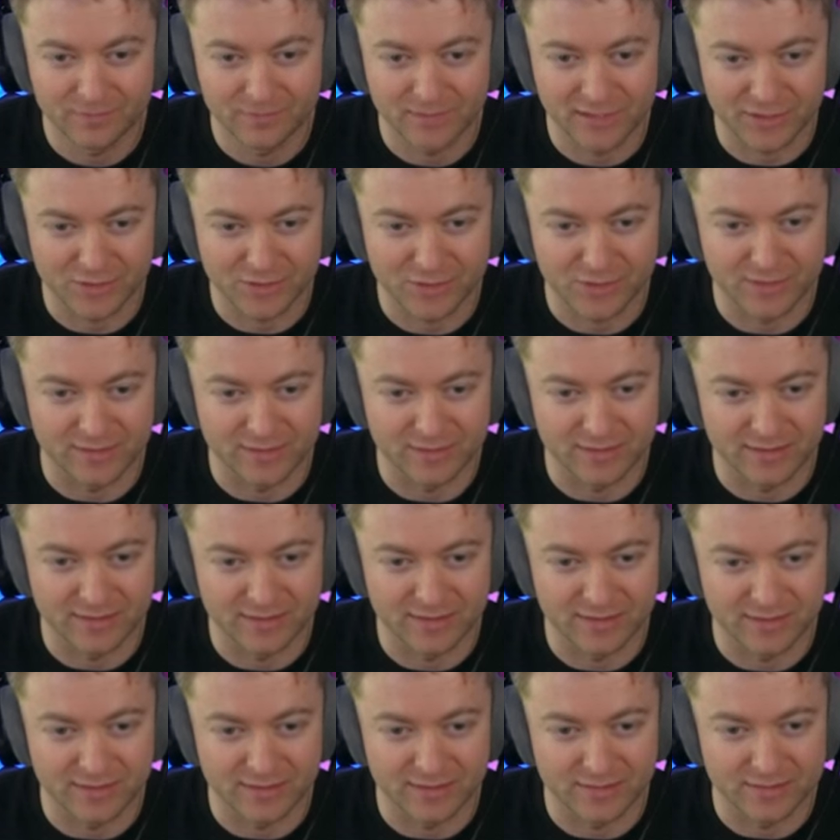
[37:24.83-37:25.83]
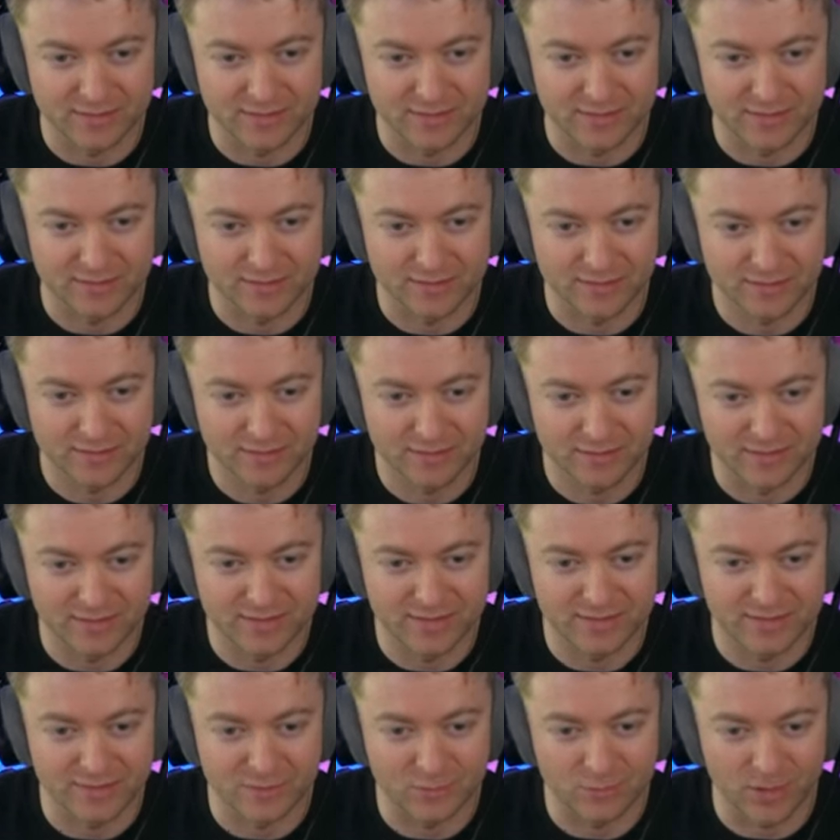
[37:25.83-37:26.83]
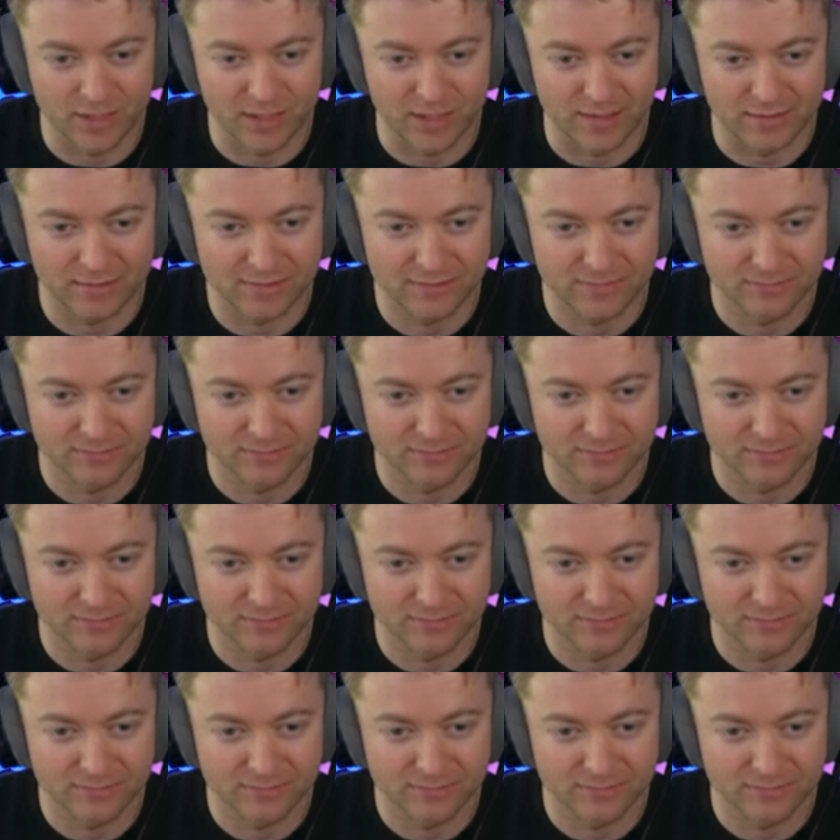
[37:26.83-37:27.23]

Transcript: Actually, this is the, this is the way.